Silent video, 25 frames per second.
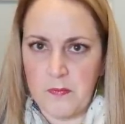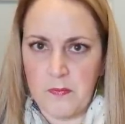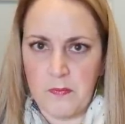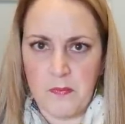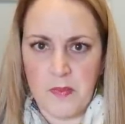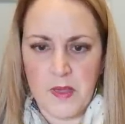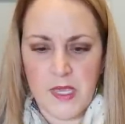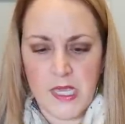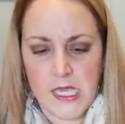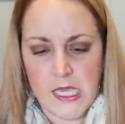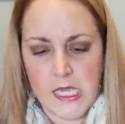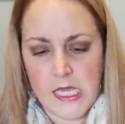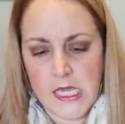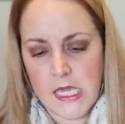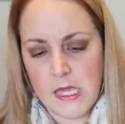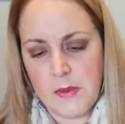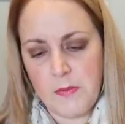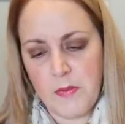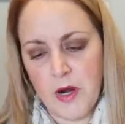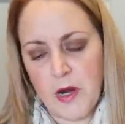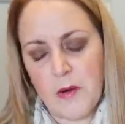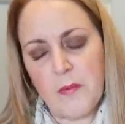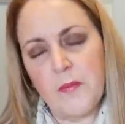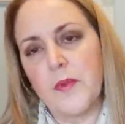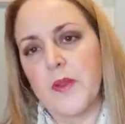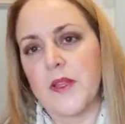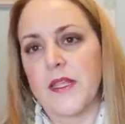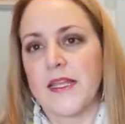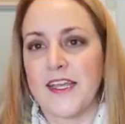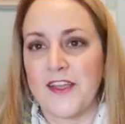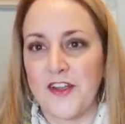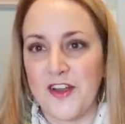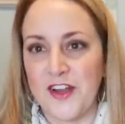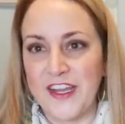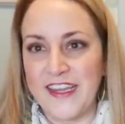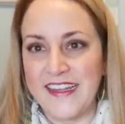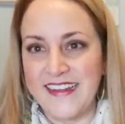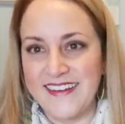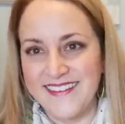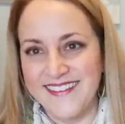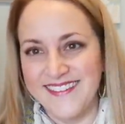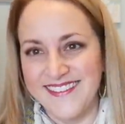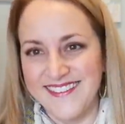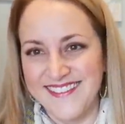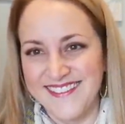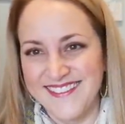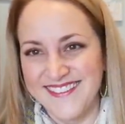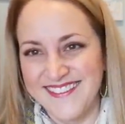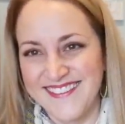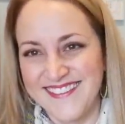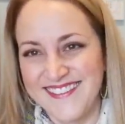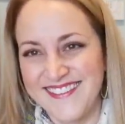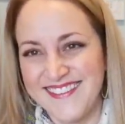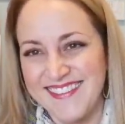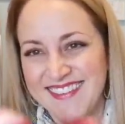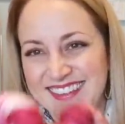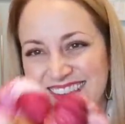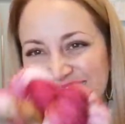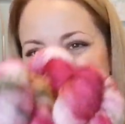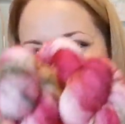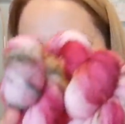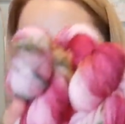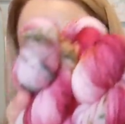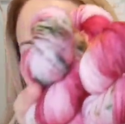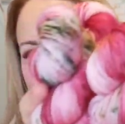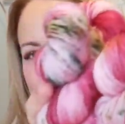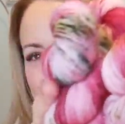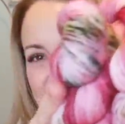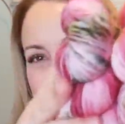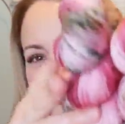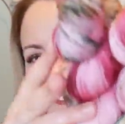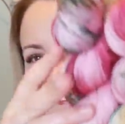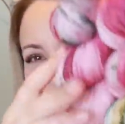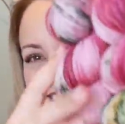pinky purple and green instead.